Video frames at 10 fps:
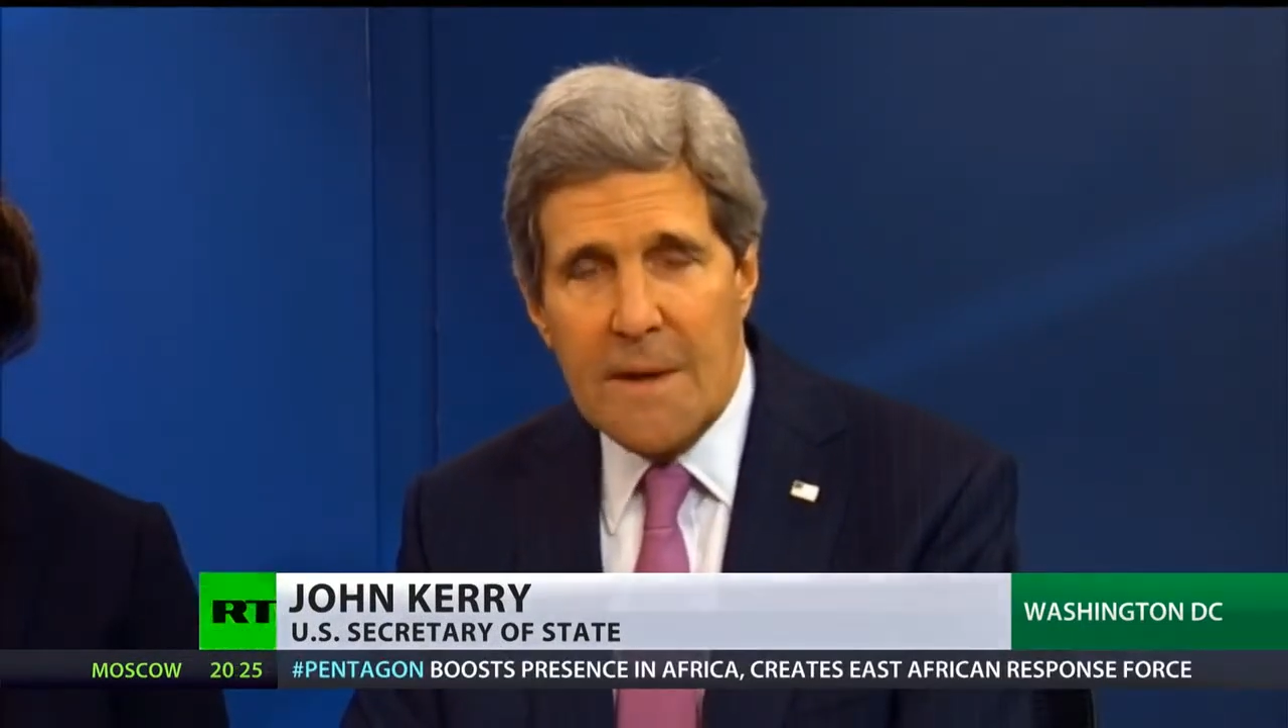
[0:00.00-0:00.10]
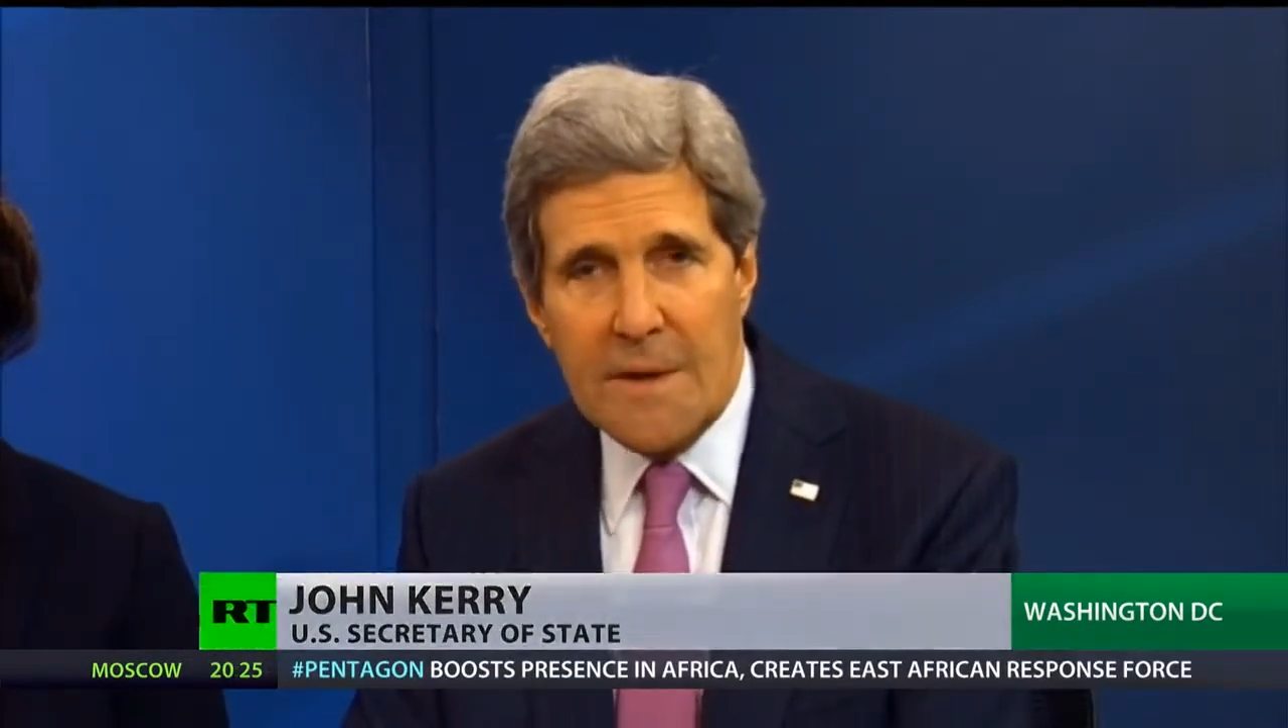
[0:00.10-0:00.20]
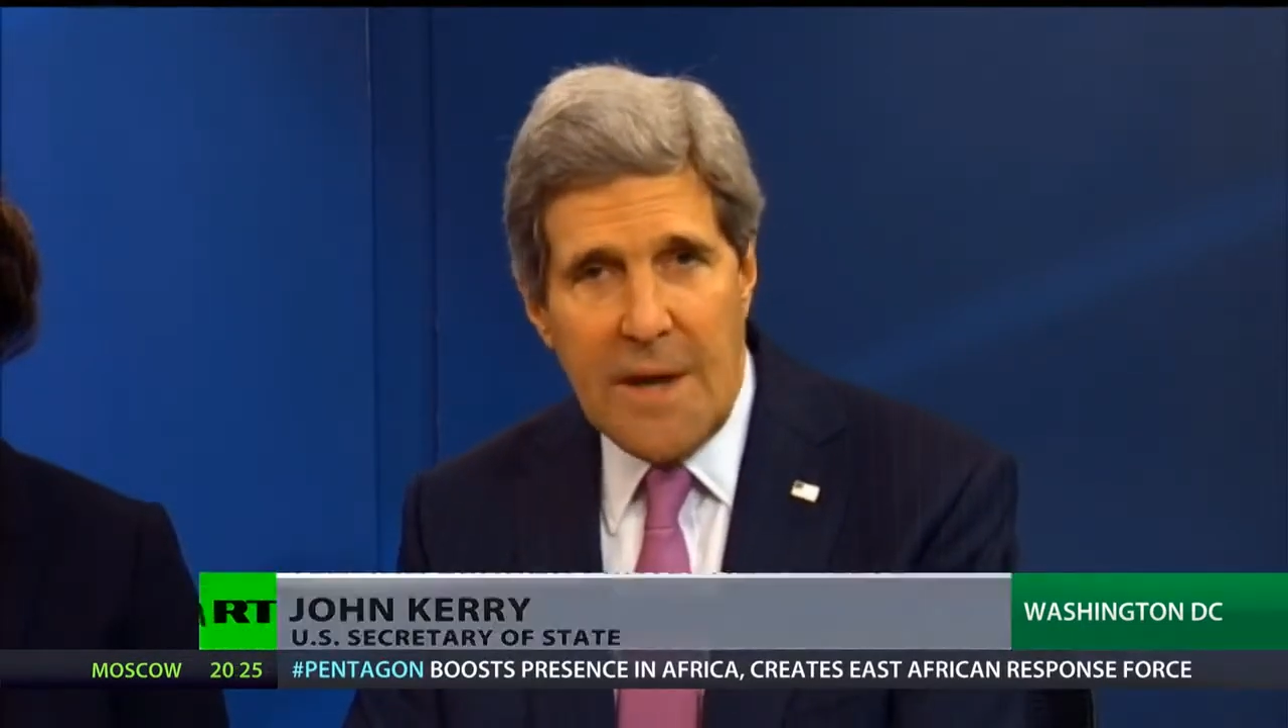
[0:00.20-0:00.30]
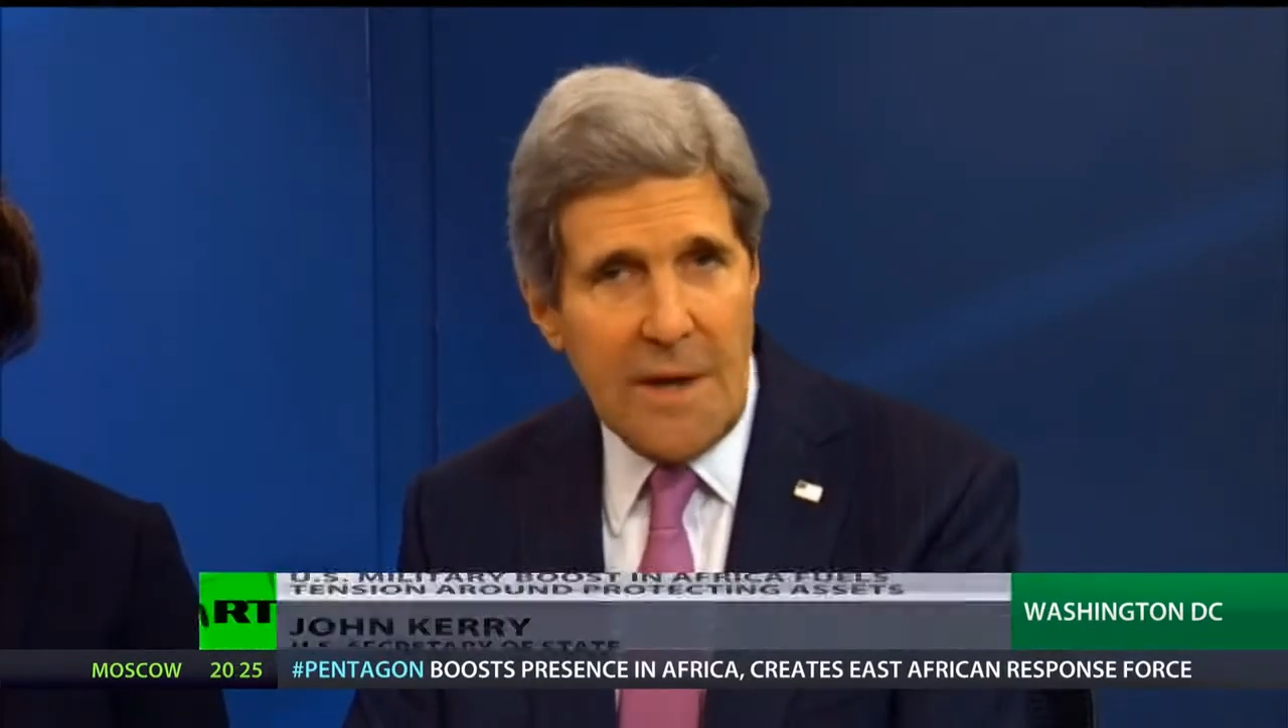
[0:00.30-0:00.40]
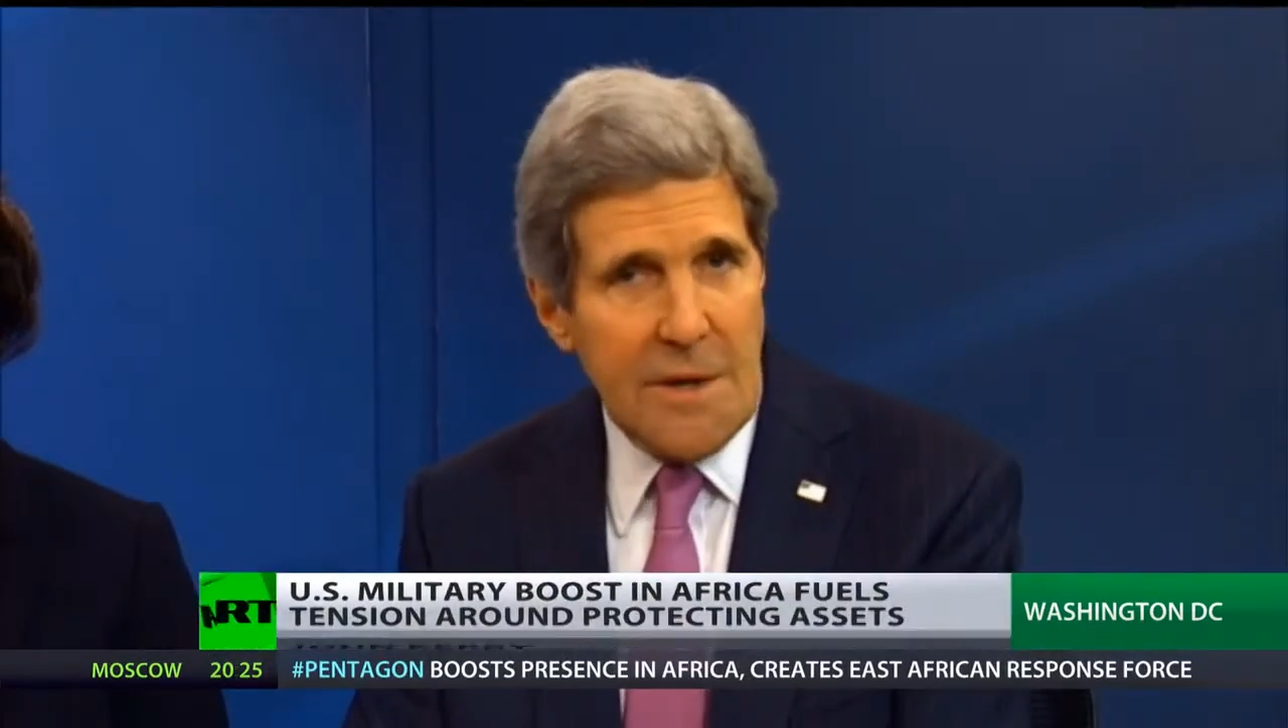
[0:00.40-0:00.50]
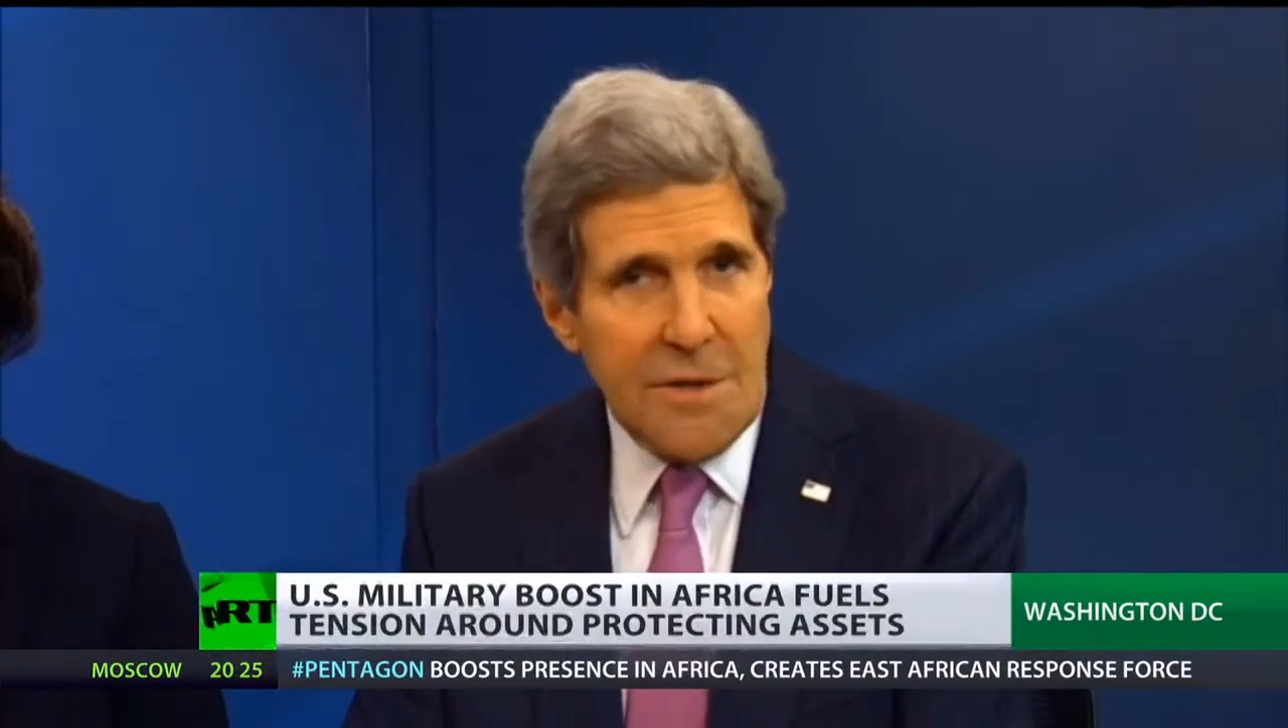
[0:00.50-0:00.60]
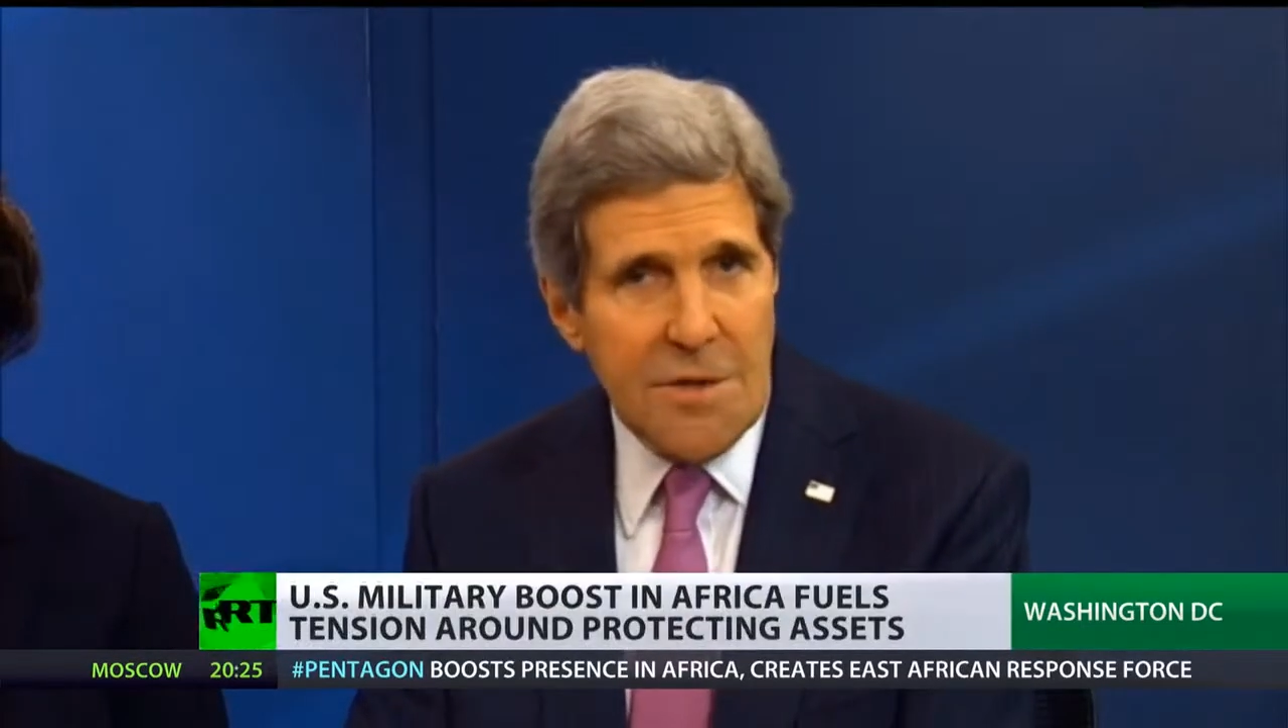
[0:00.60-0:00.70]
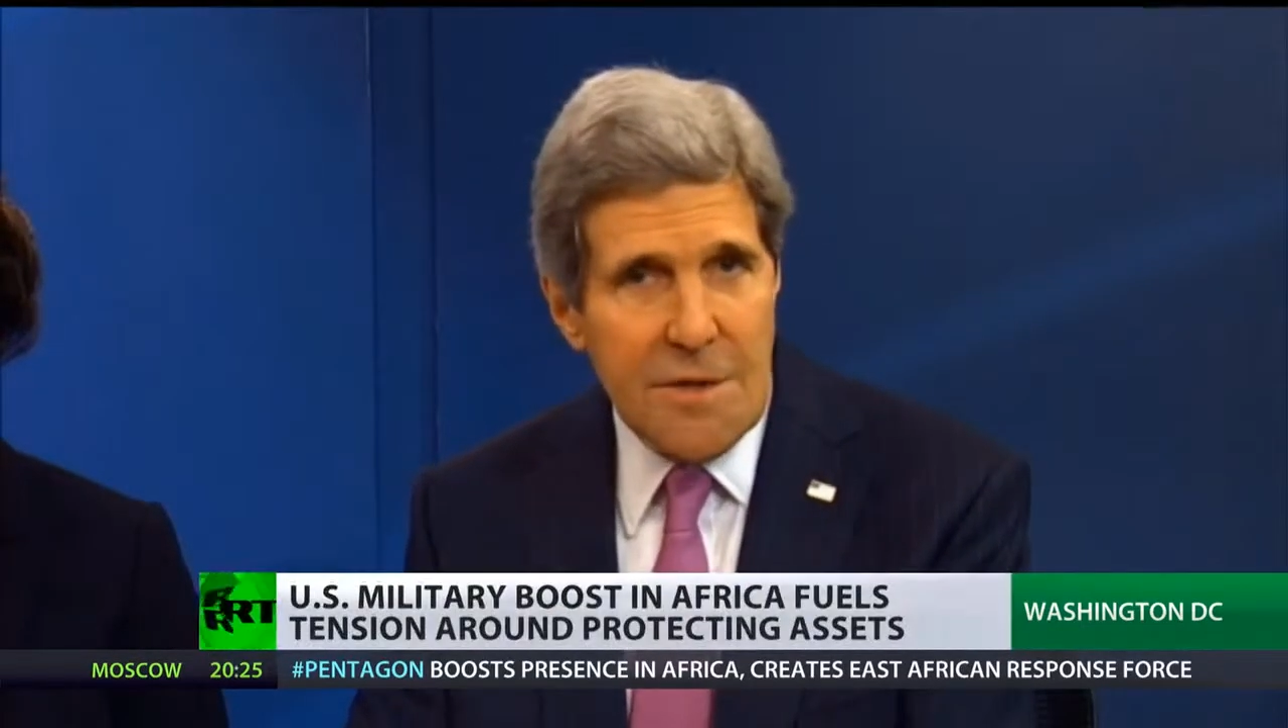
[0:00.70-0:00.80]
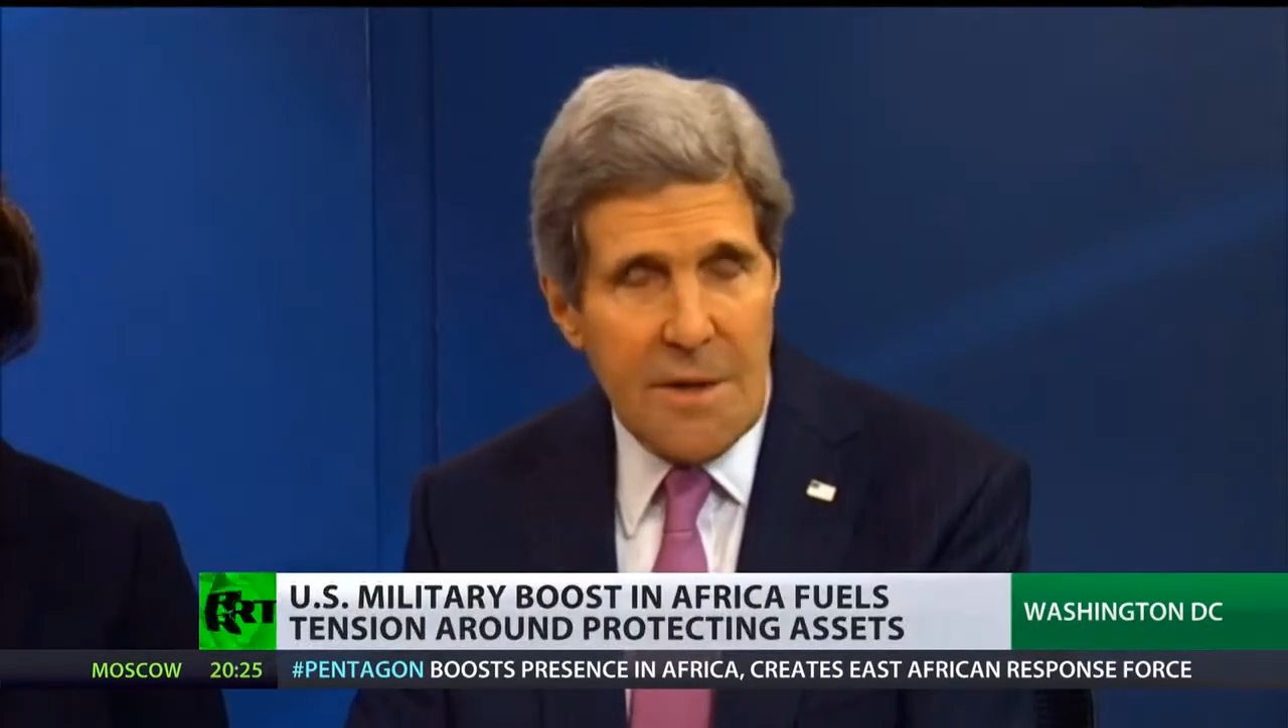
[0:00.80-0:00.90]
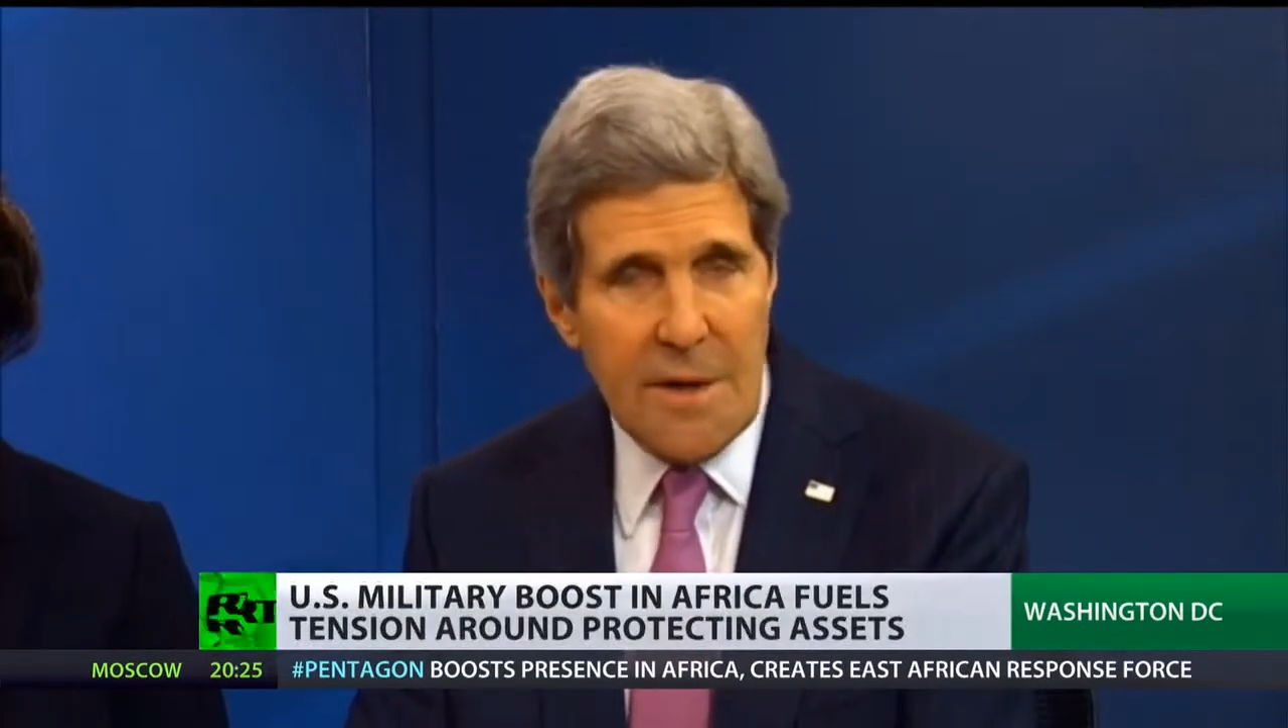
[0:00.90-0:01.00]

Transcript: engaged.